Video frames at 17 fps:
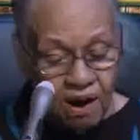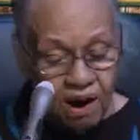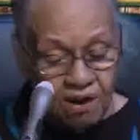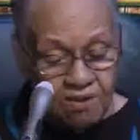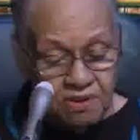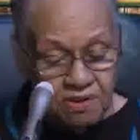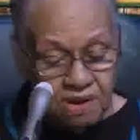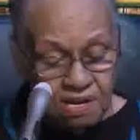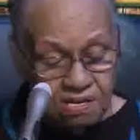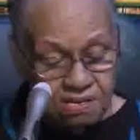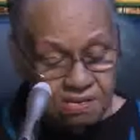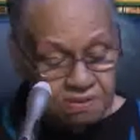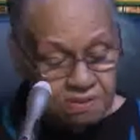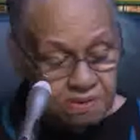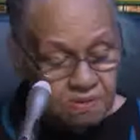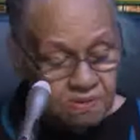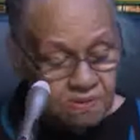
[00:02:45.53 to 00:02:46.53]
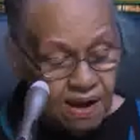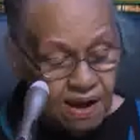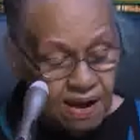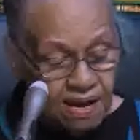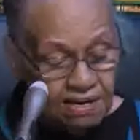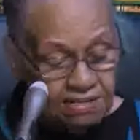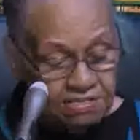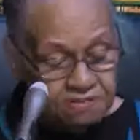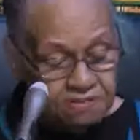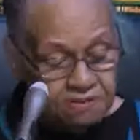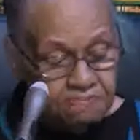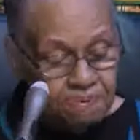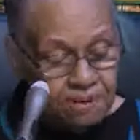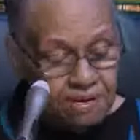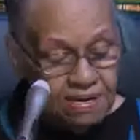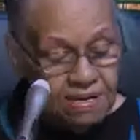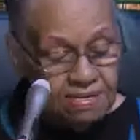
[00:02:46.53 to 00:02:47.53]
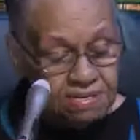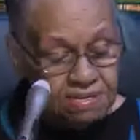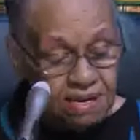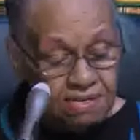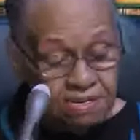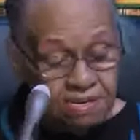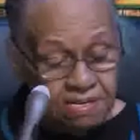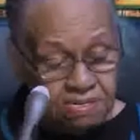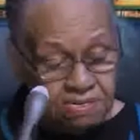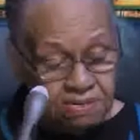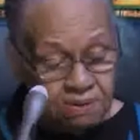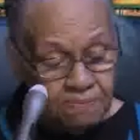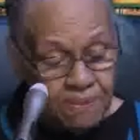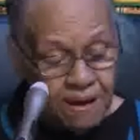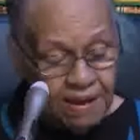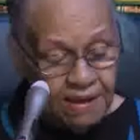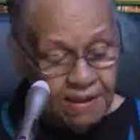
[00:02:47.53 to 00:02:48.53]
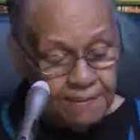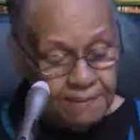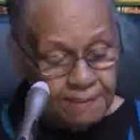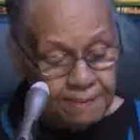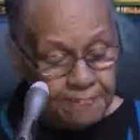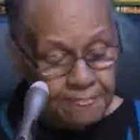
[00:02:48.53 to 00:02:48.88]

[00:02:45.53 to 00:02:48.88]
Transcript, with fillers: or you can do as you please and disobey